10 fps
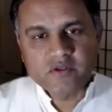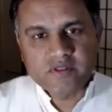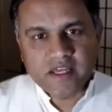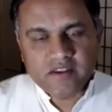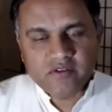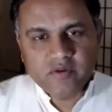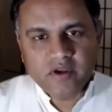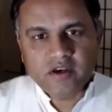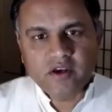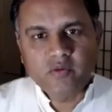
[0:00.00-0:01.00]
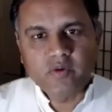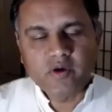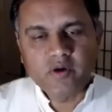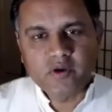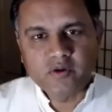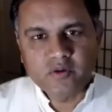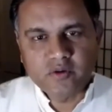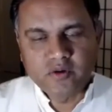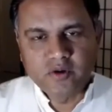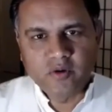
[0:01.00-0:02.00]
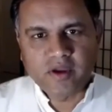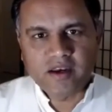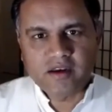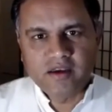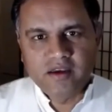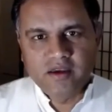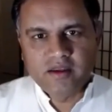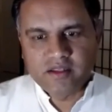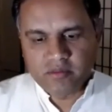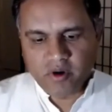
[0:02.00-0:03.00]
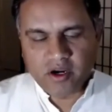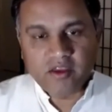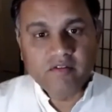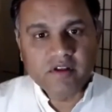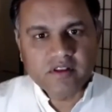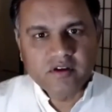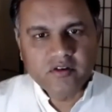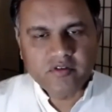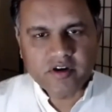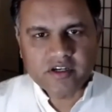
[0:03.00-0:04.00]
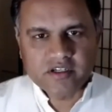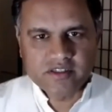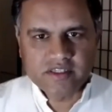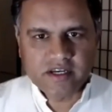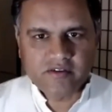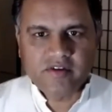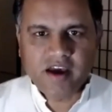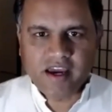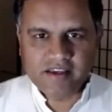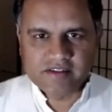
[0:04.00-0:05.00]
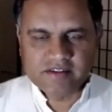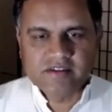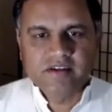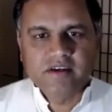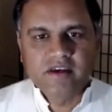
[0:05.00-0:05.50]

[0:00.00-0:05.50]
So that is where we're going to look at the body with fresh set of eyes.